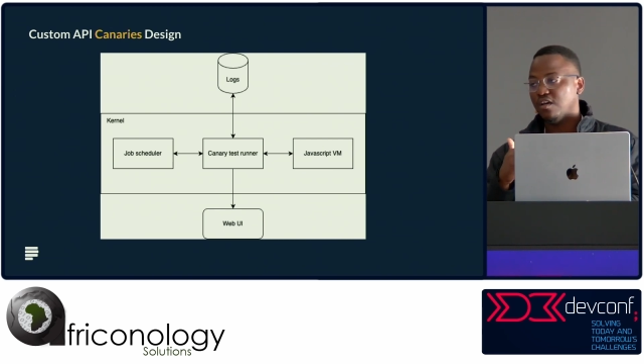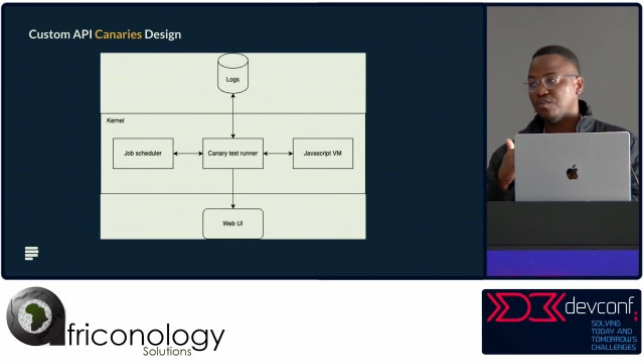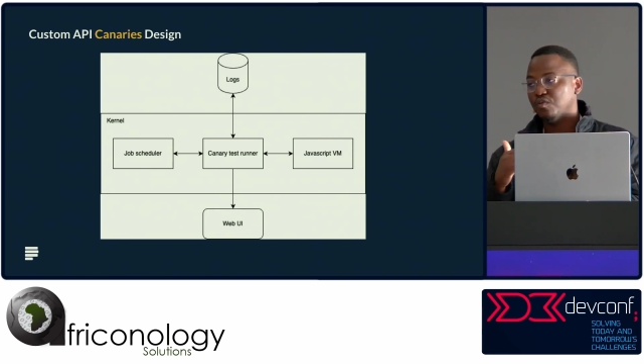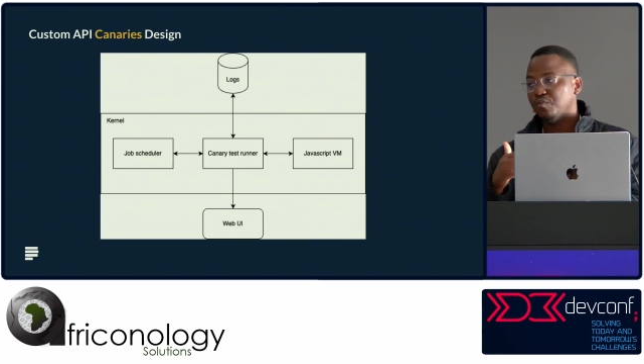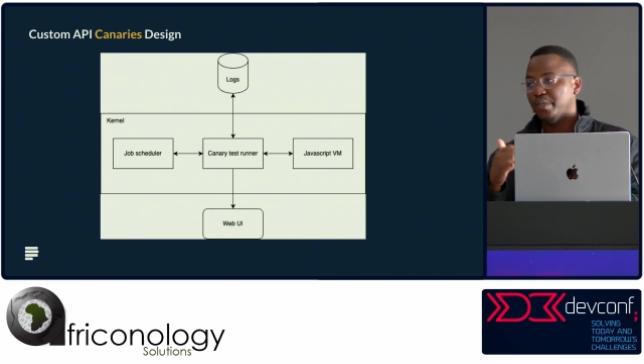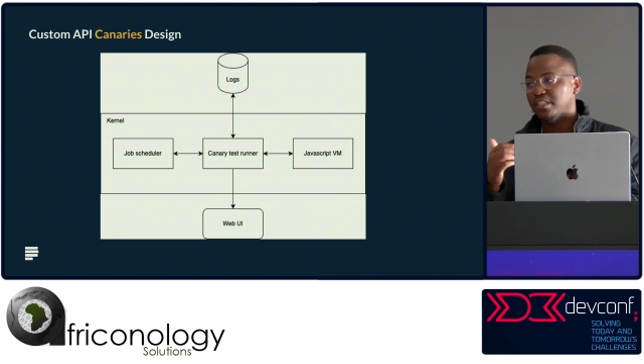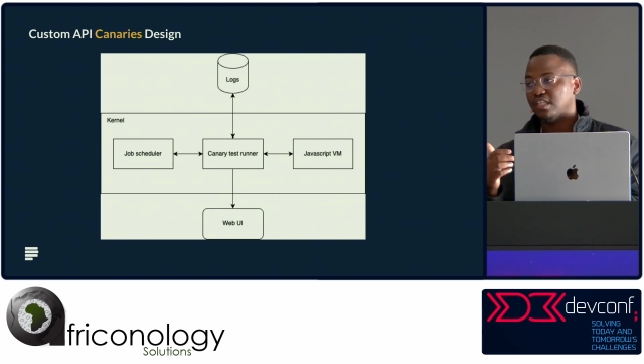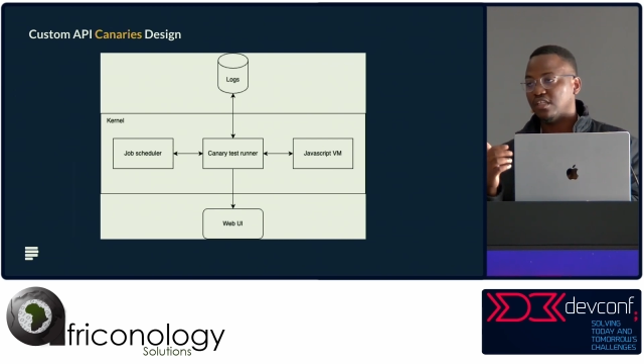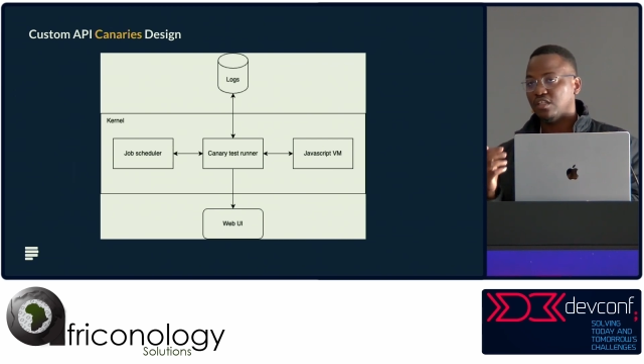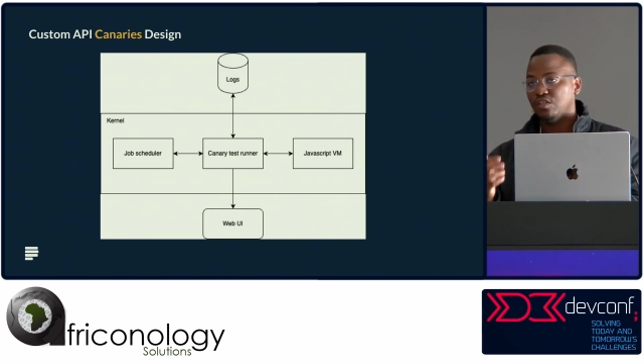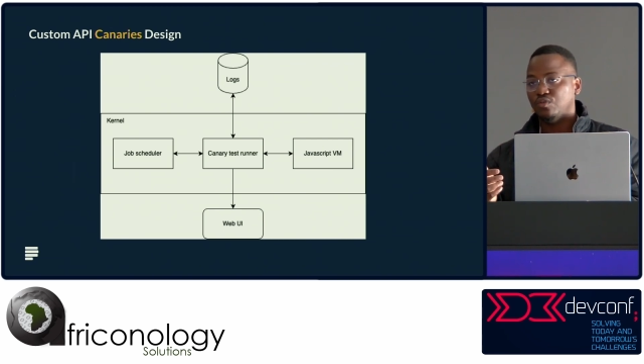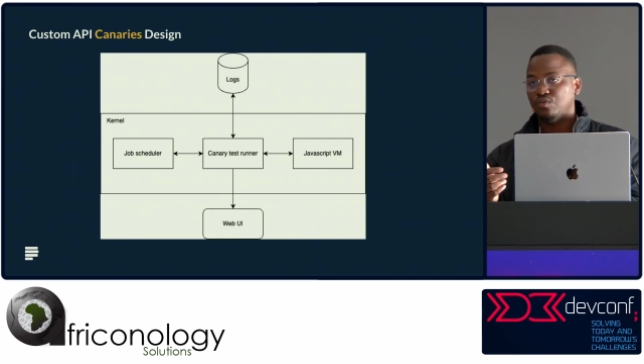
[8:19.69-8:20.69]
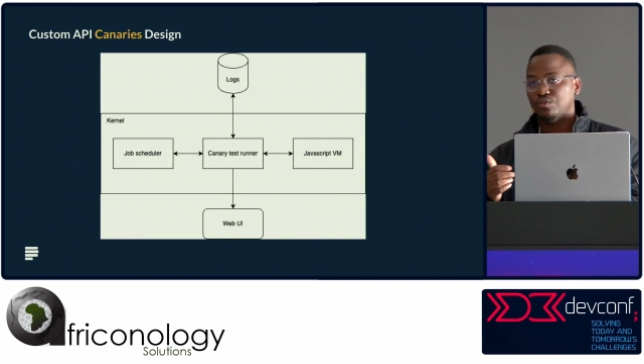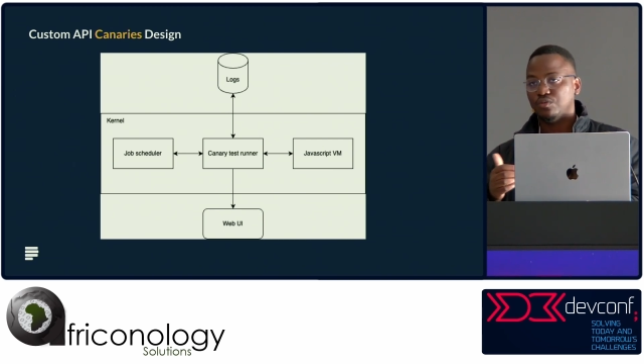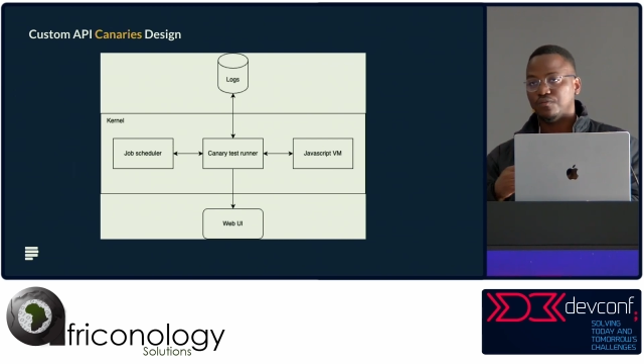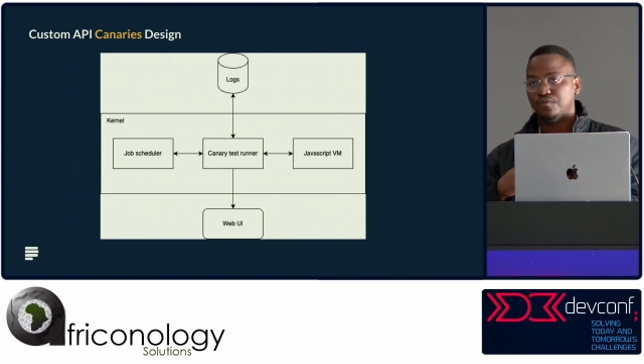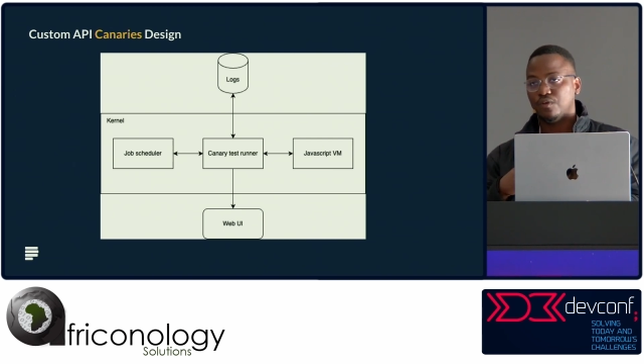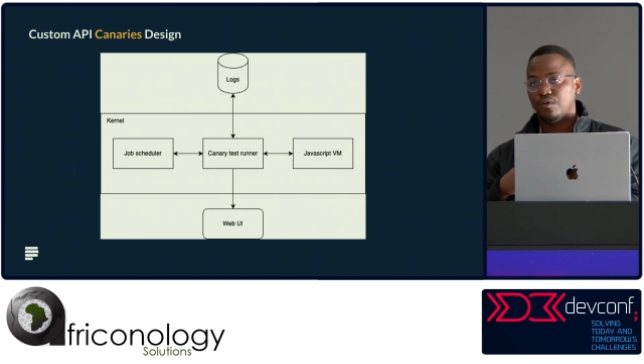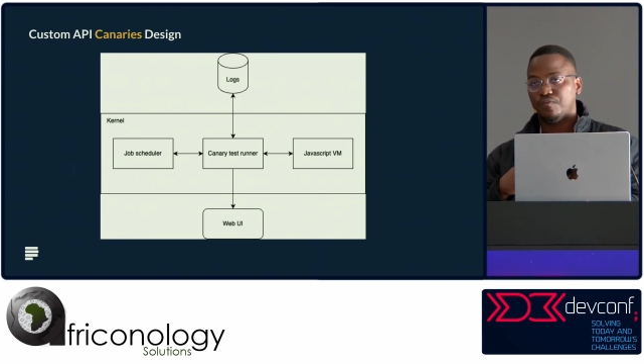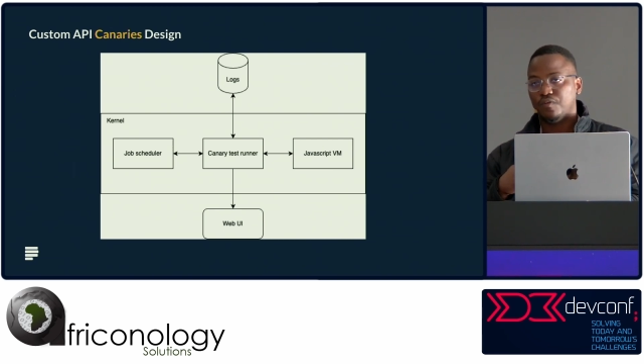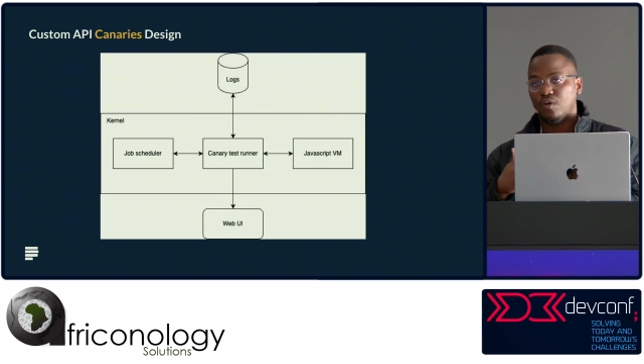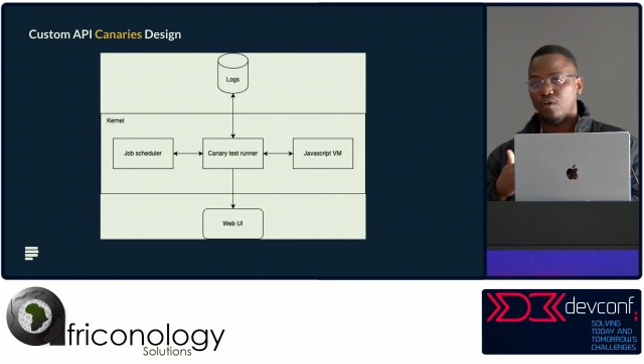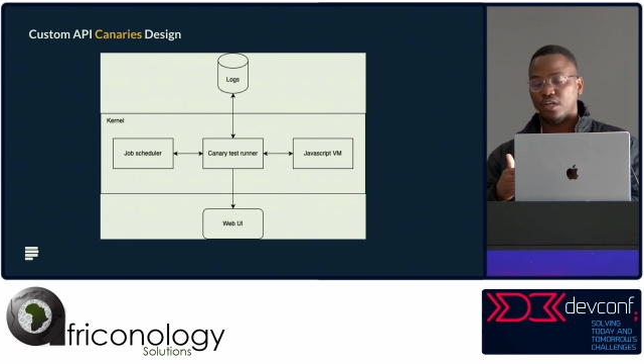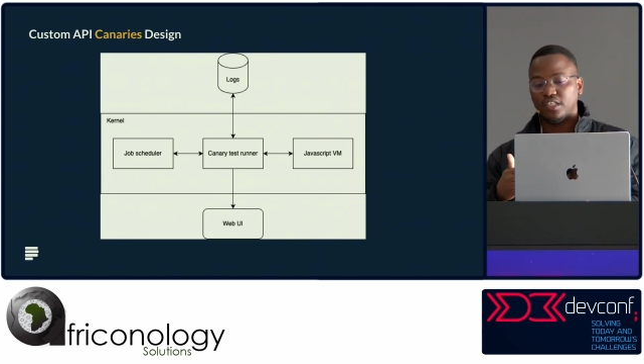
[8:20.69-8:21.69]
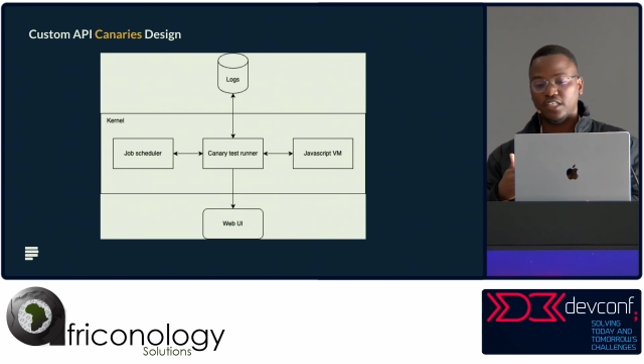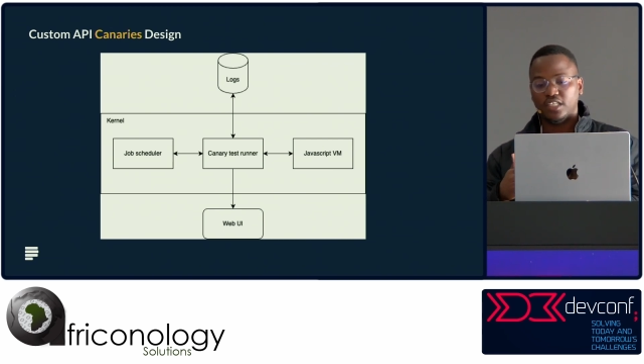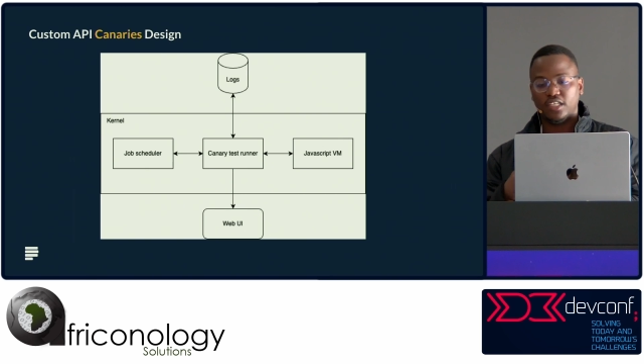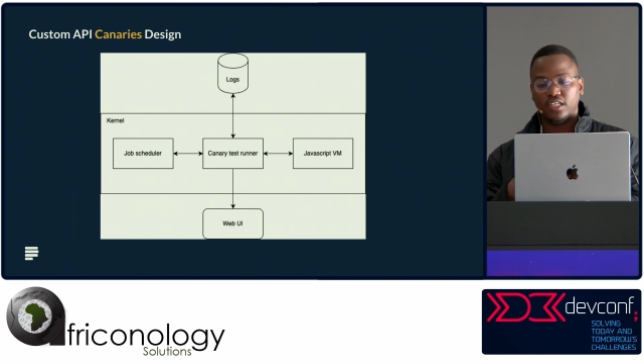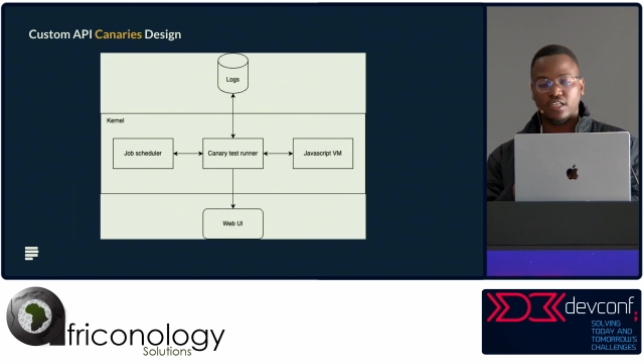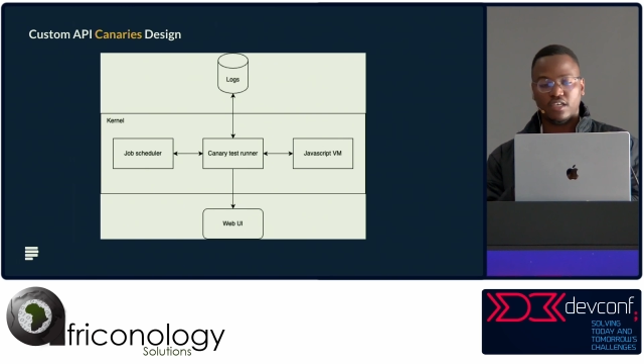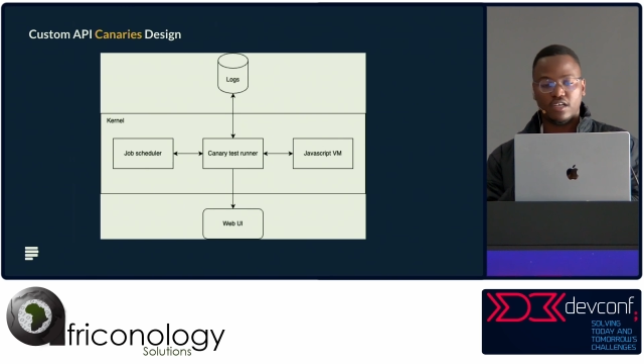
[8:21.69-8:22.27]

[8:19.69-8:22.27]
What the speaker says: you'd basically use for logging